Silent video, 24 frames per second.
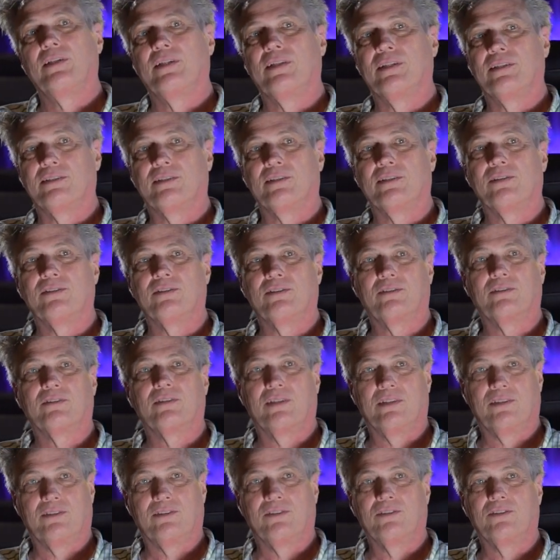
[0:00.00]
This is
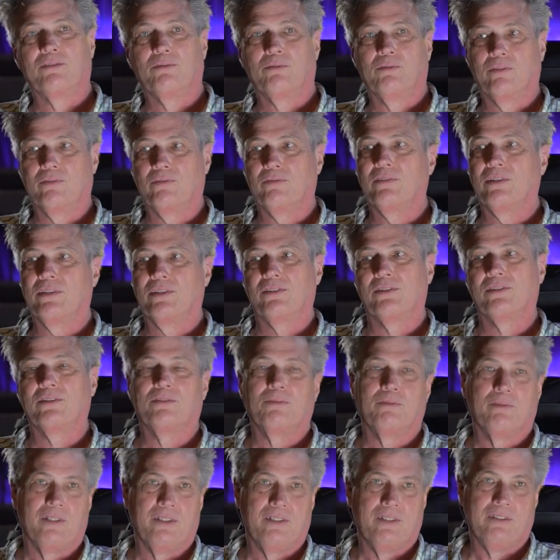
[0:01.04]

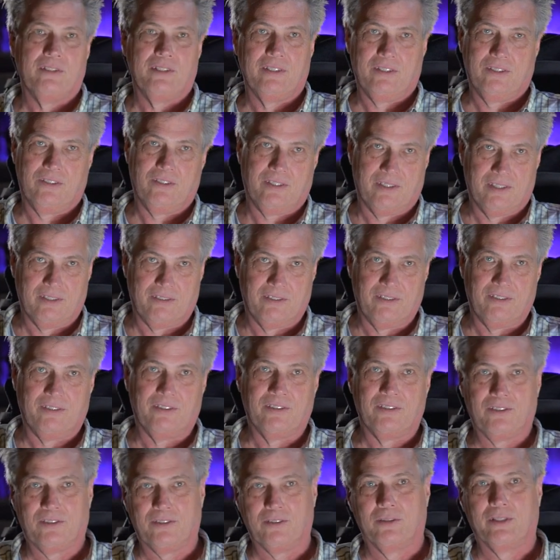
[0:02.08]
where you, this is
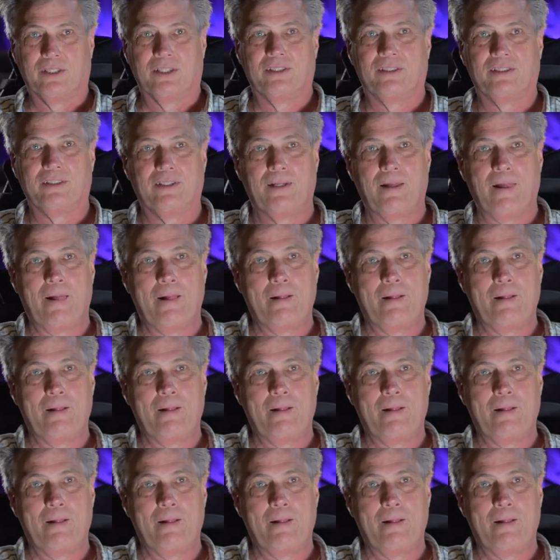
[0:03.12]
the source.